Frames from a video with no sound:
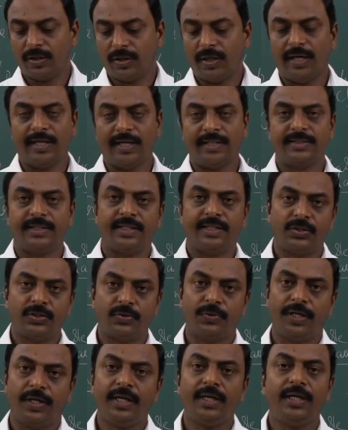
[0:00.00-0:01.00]
As and
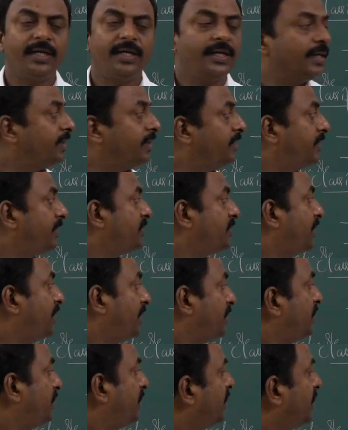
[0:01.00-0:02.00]
today, this
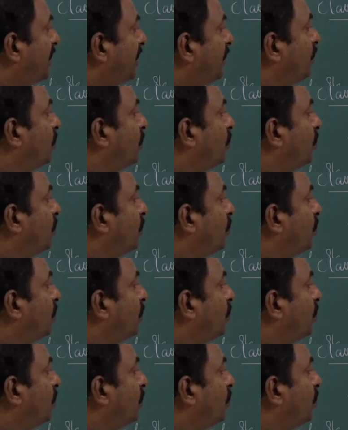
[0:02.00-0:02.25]
is the